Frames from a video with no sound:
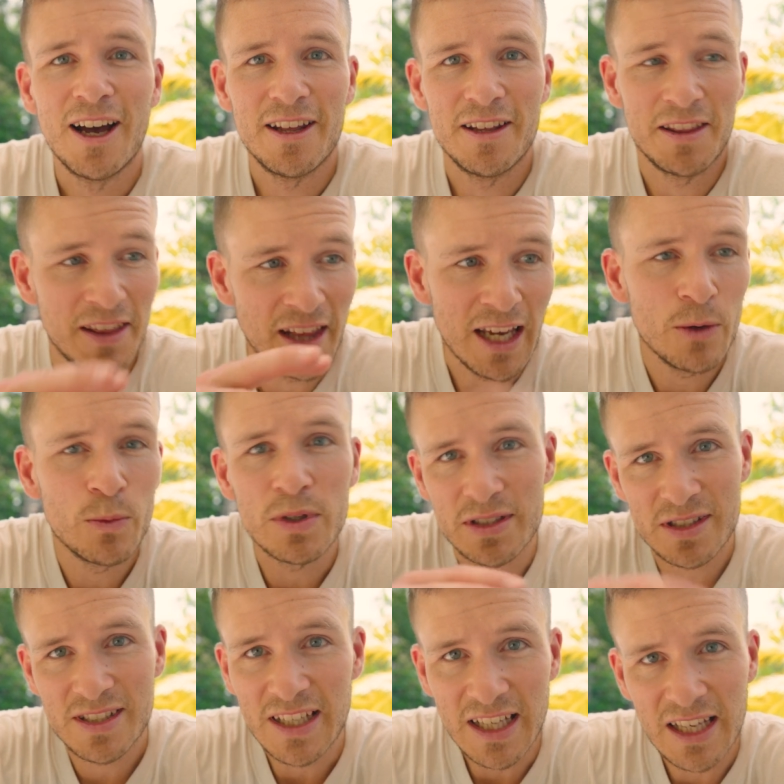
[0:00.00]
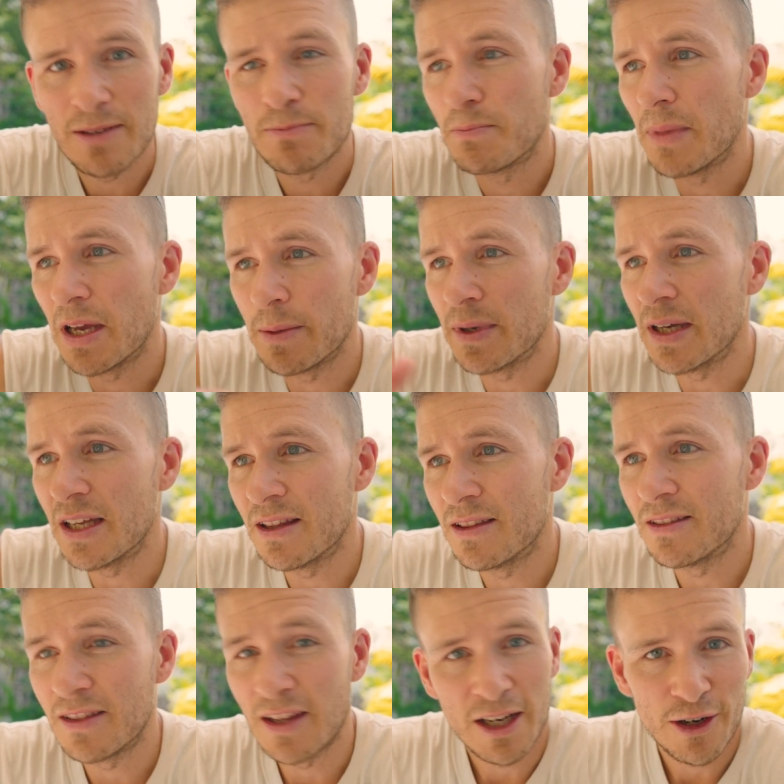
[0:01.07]
they will see maybe
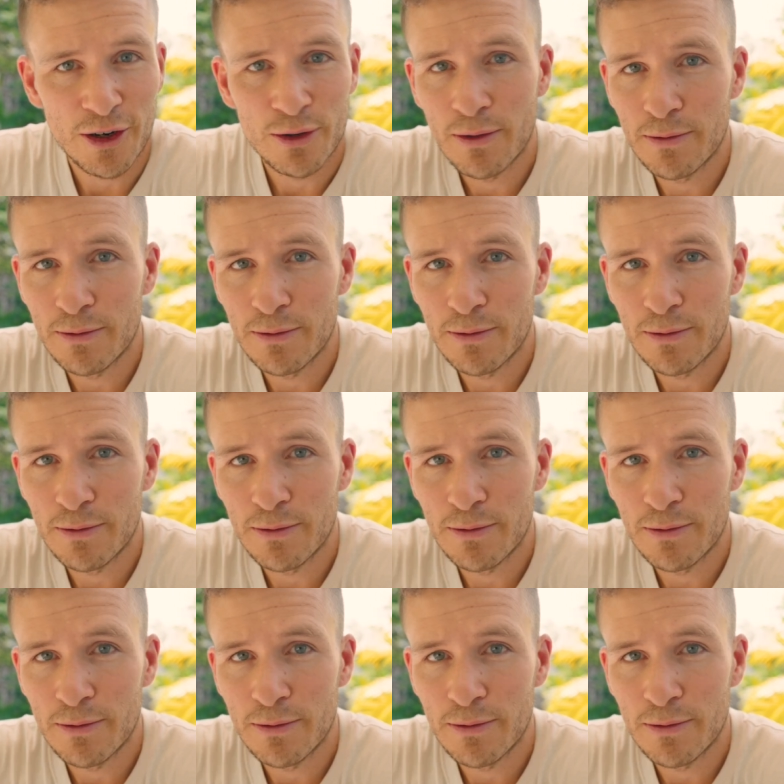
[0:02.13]
in their